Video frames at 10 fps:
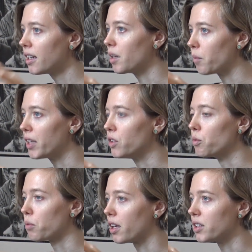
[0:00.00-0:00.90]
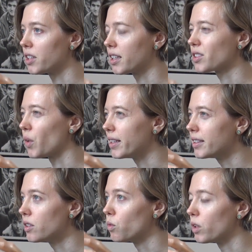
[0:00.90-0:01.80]
in my new project. So I
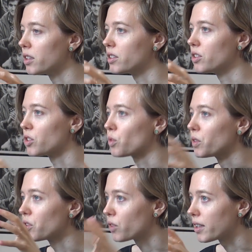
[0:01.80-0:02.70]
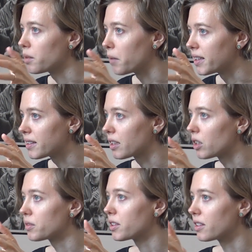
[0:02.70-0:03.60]
didn't want to just restrict
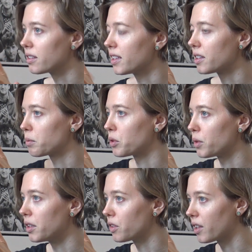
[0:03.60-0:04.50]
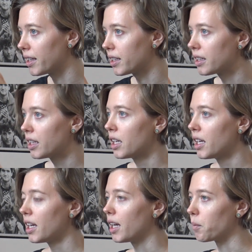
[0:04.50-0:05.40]
myself to the links between trade
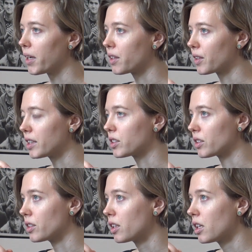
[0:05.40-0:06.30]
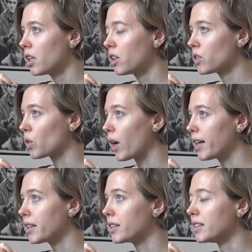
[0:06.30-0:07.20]
and migration. So
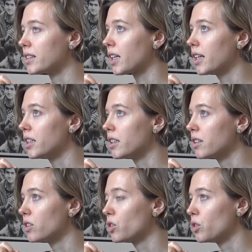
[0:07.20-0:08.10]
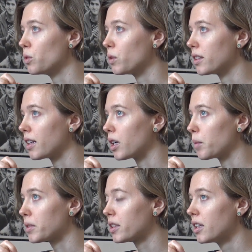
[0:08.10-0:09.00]
I decided to
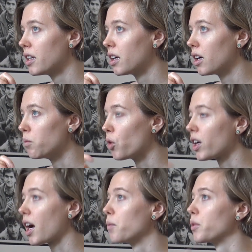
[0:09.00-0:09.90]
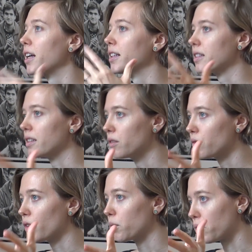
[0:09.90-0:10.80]
adopt a more comprehensive
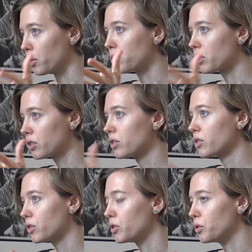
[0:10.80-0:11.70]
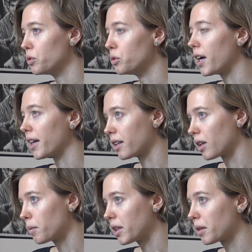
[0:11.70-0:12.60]
approach to
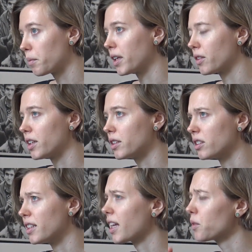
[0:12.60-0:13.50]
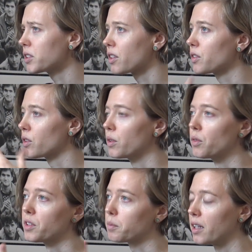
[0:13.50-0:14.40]
economic migration. And that was also in
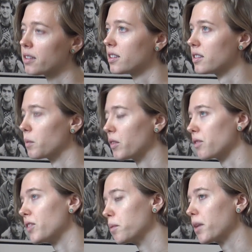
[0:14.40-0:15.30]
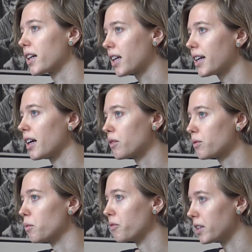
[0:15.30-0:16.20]
response to some of the feedback I got
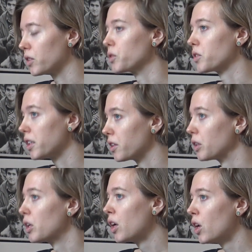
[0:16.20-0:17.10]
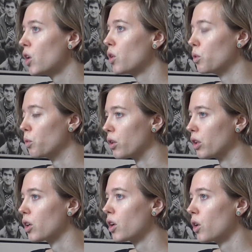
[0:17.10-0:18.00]
from fellows here who
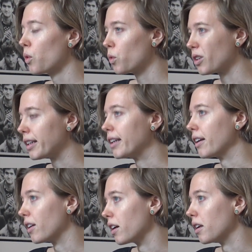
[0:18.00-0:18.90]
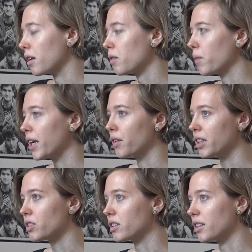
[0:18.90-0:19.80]
were working on
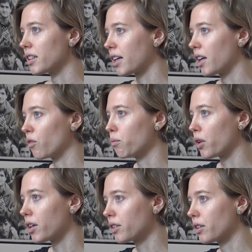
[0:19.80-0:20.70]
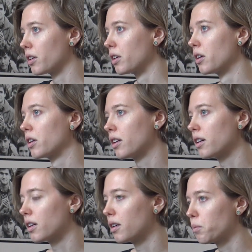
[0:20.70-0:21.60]
migration in a kind of broader
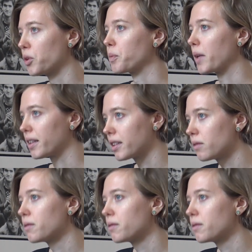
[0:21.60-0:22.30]
perspective.